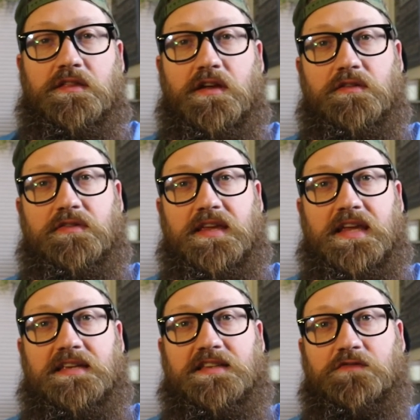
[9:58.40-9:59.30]
The other
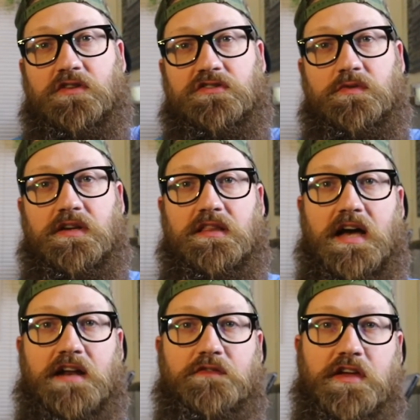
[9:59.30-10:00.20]
thing is, if you're doing a
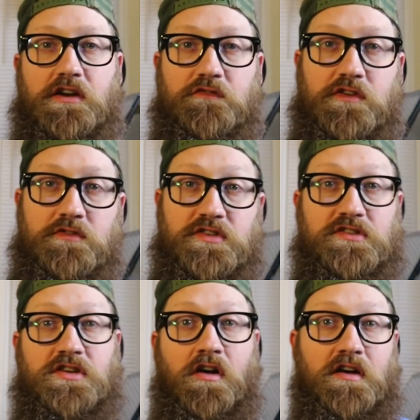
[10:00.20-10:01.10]
lot of interviews
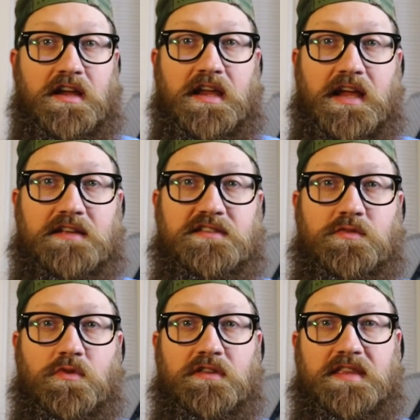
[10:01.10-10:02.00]
or talking heads,
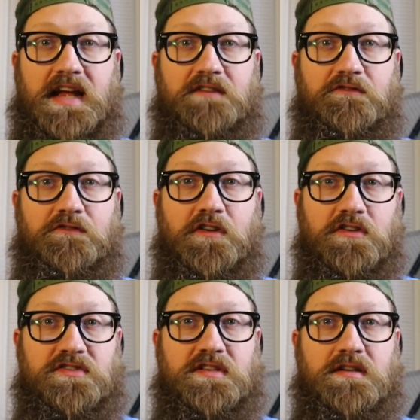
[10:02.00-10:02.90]
you want that
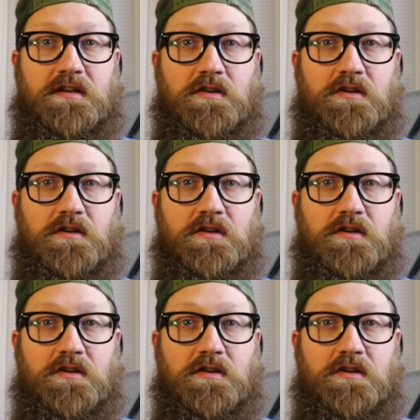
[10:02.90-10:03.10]
first